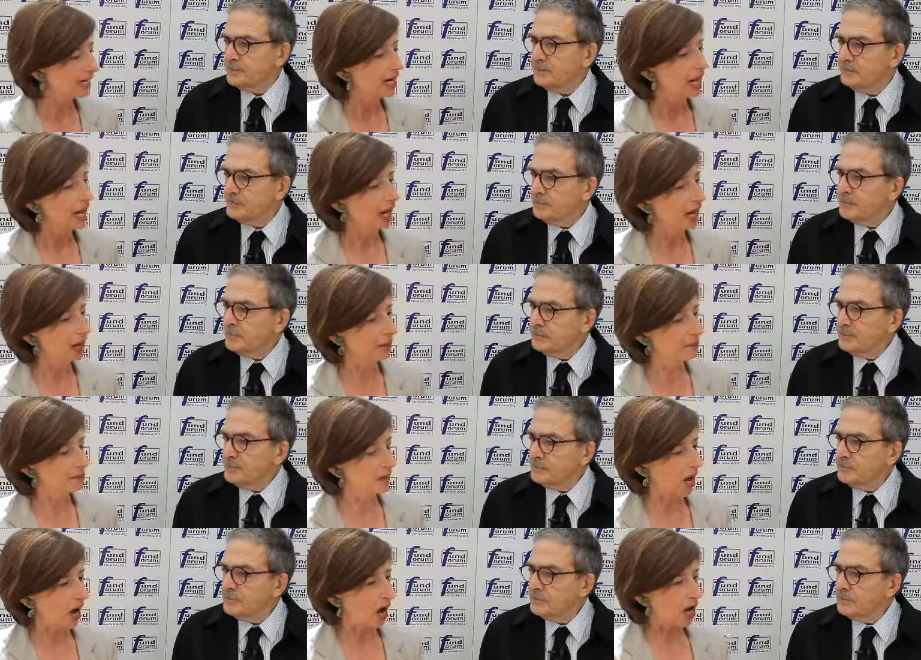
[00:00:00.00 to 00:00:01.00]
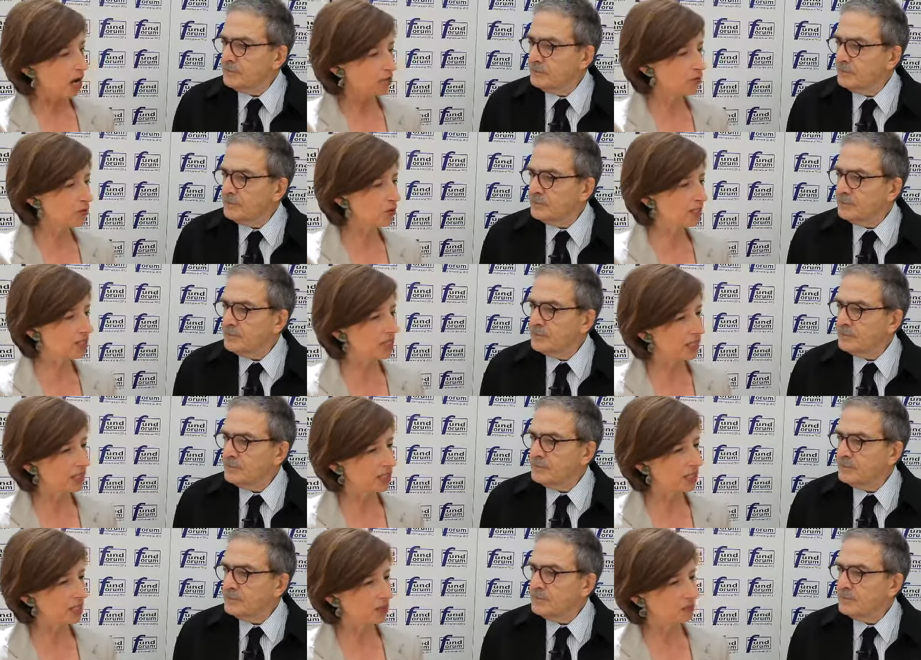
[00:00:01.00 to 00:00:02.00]
Speaker 1: Um, how do you see
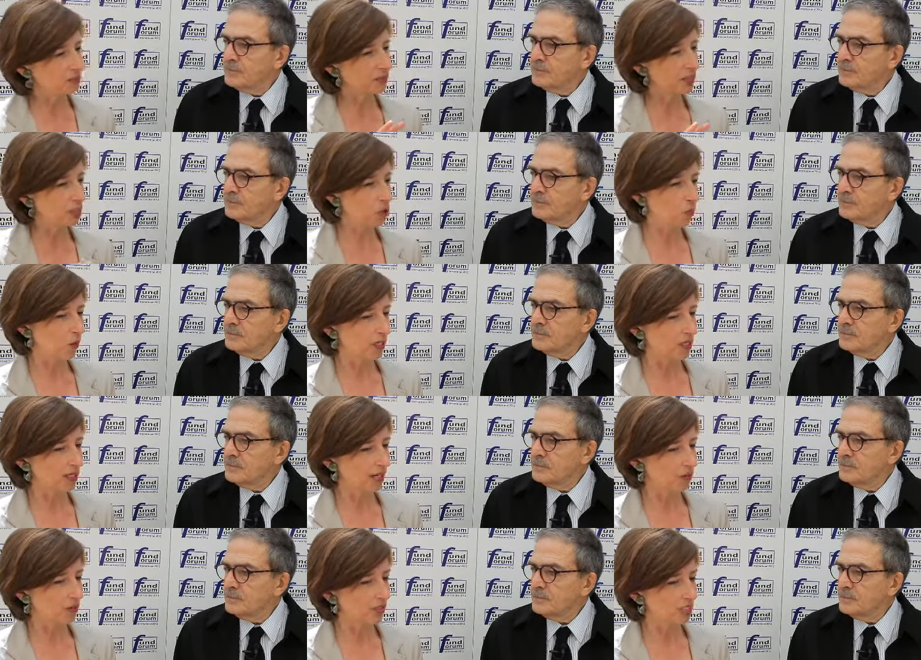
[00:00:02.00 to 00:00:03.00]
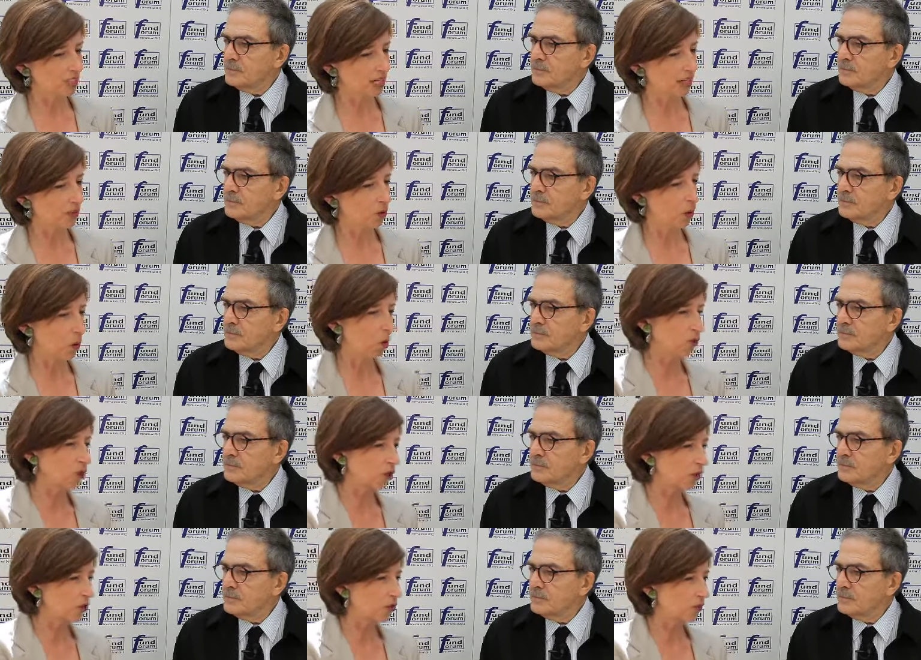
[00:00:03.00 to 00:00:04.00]
between, I would say, the old
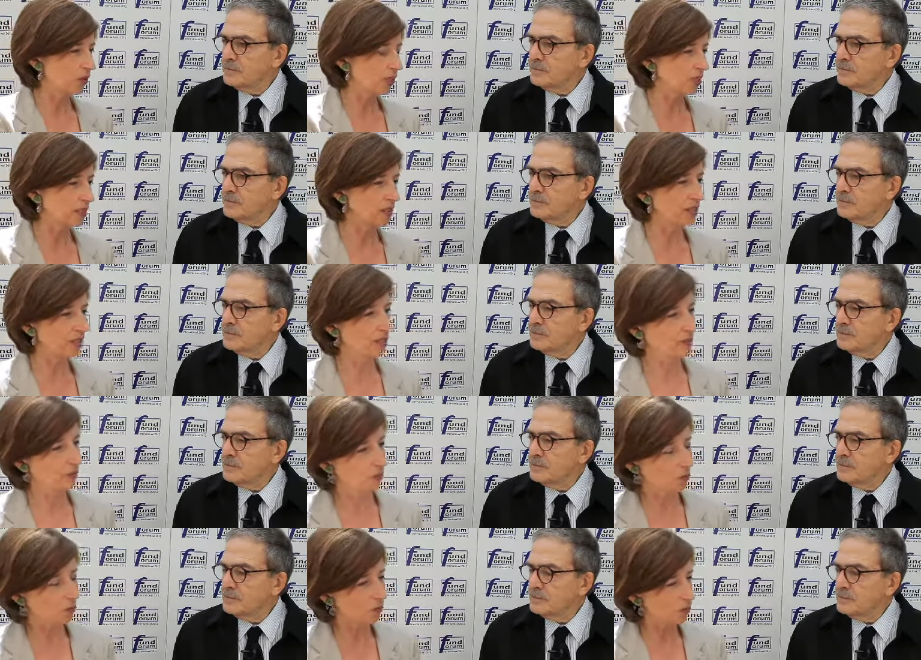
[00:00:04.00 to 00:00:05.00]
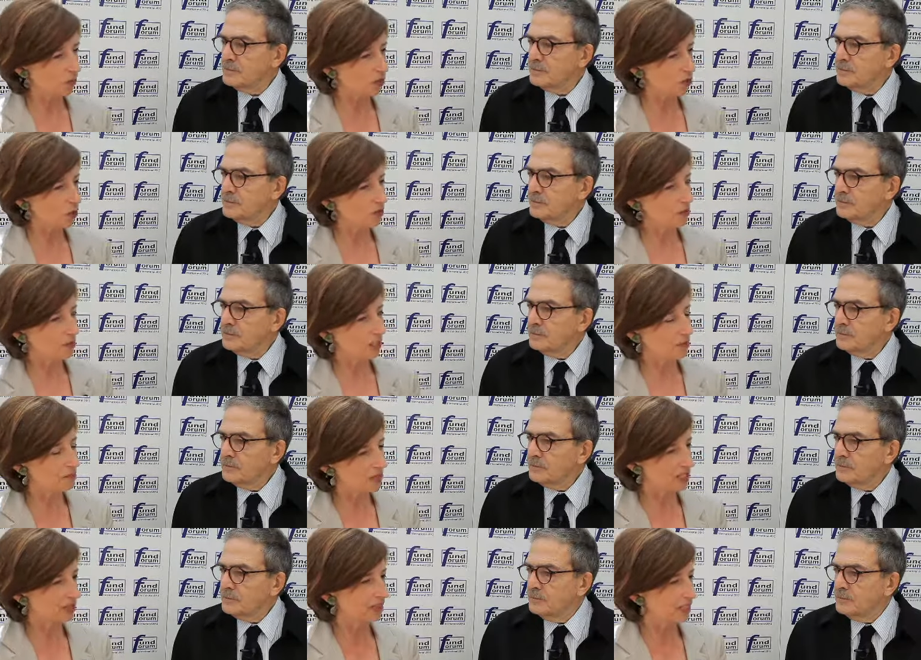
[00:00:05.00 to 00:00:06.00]
countries? Where do you see
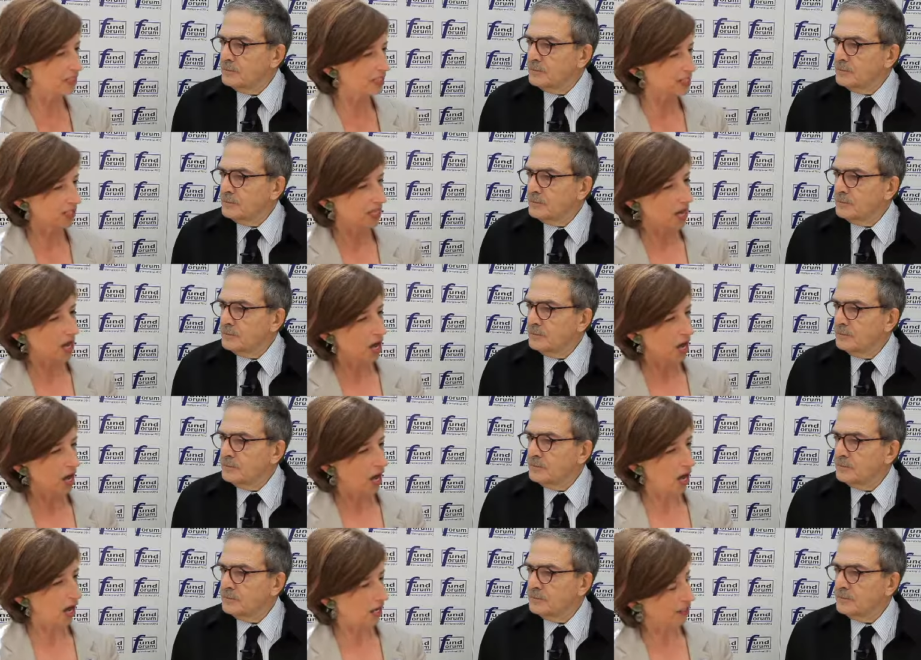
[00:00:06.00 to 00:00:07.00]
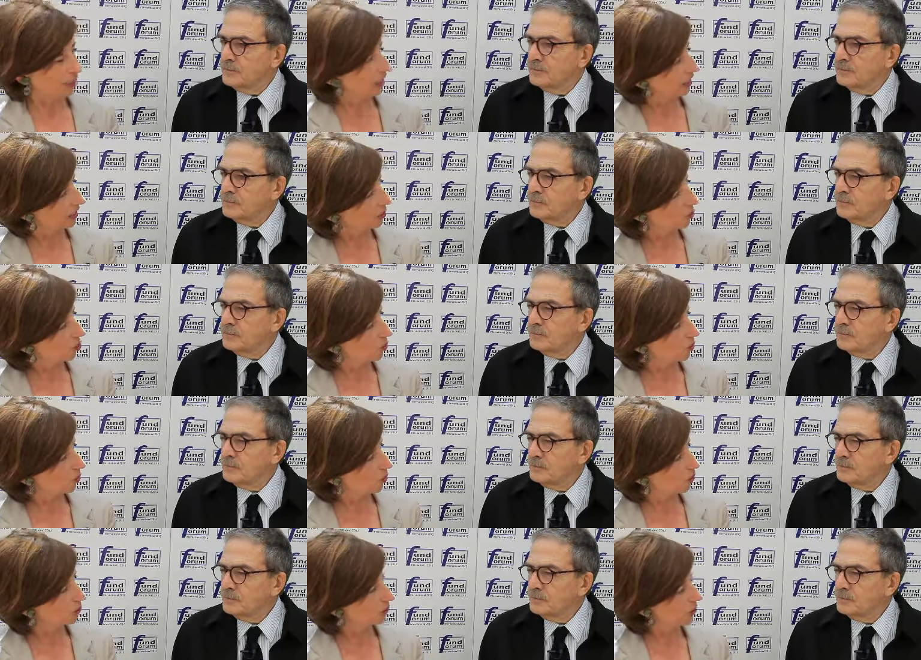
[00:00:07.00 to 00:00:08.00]
Middle East on the new
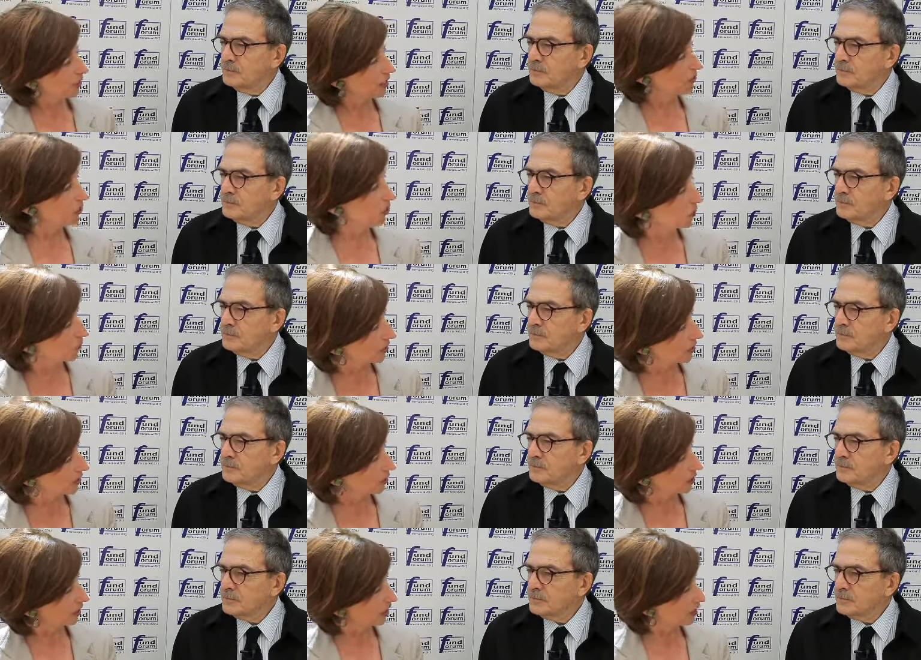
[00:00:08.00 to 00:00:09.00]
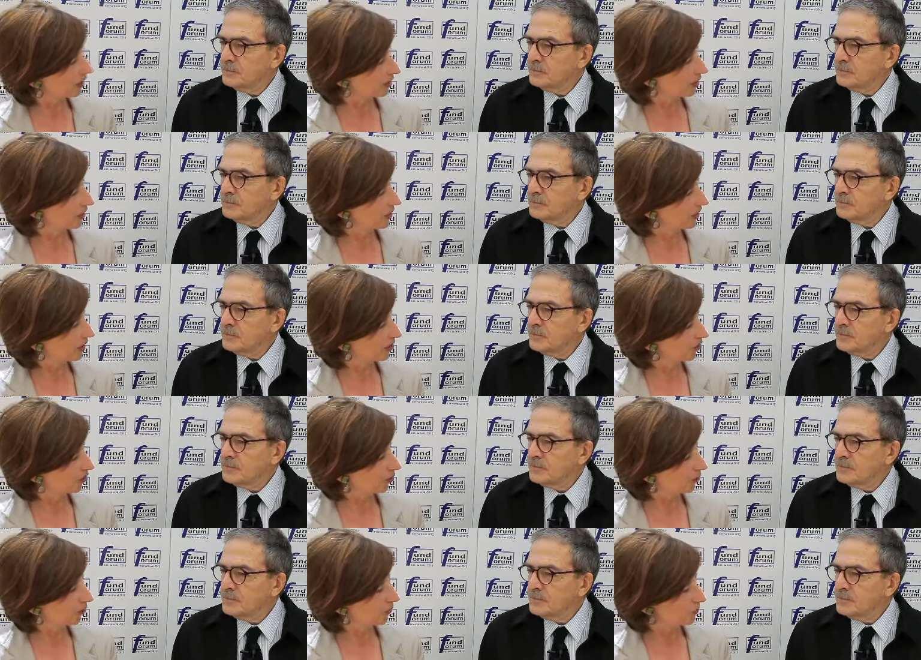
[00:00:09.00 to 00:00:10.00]
order, in the news on the on the
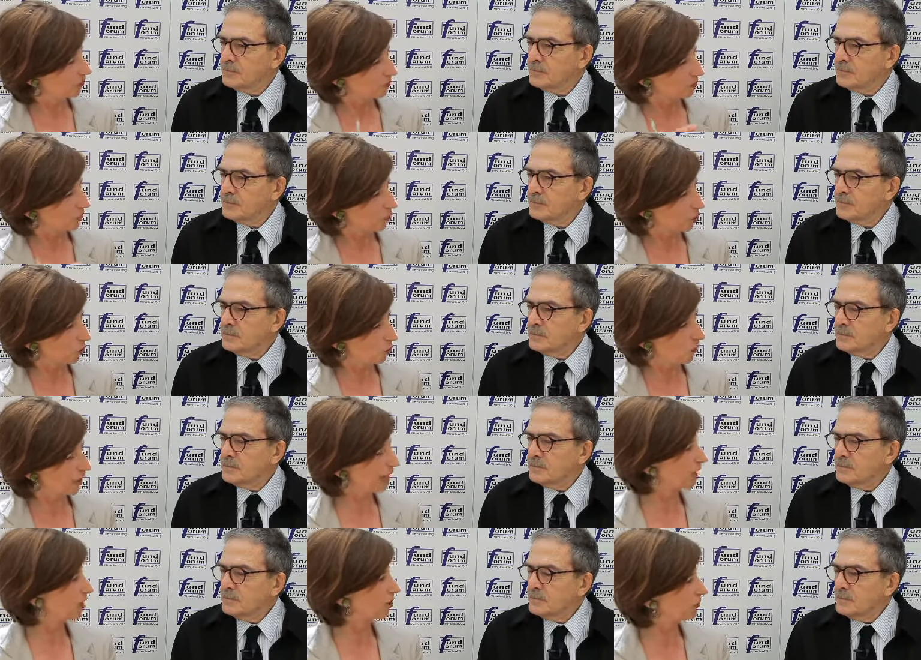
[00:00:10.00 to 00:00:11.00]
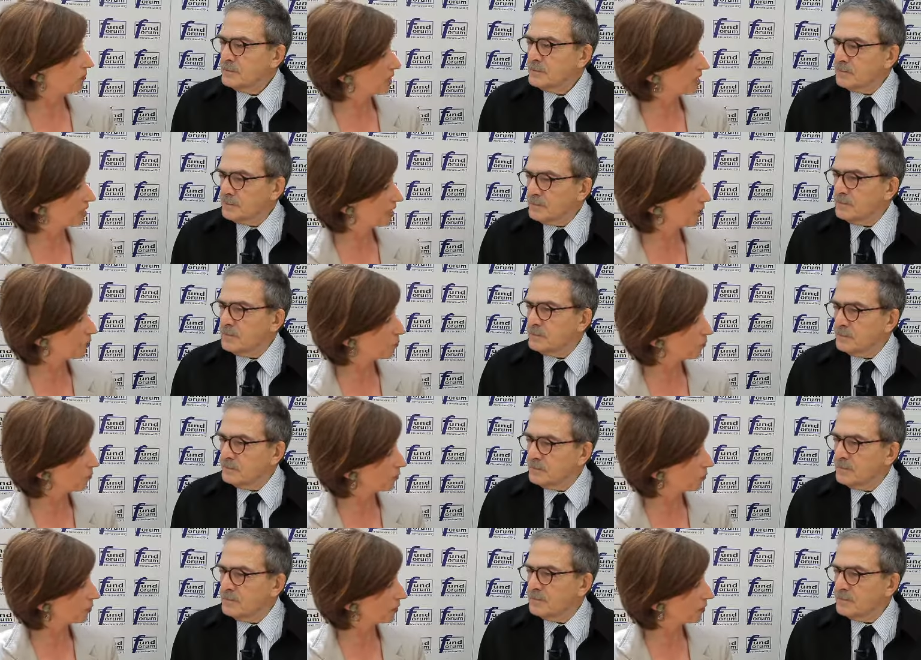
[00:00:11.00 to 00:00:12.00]
uh, new economies?
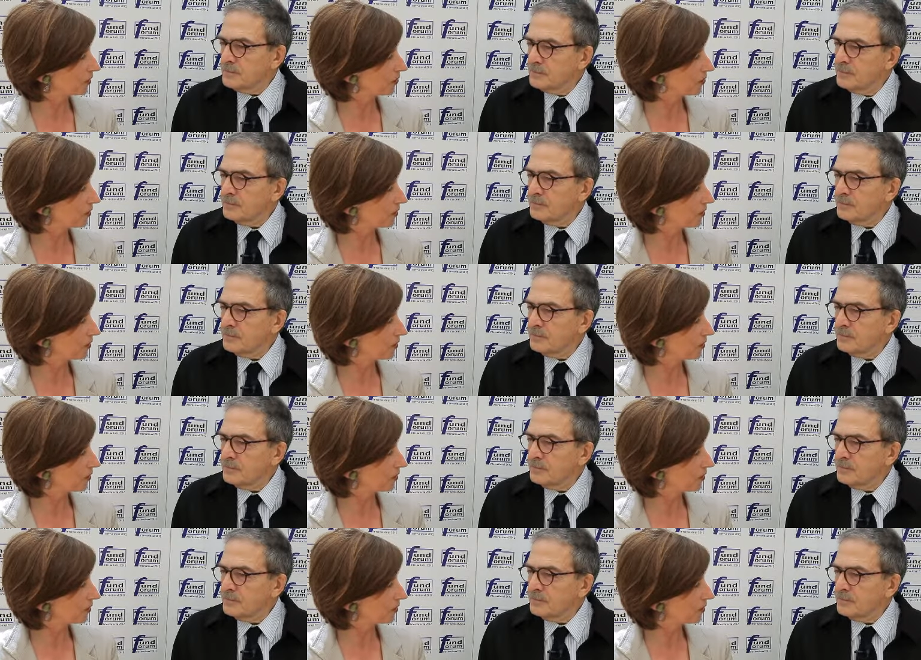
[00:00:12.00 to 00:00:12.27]
Where do you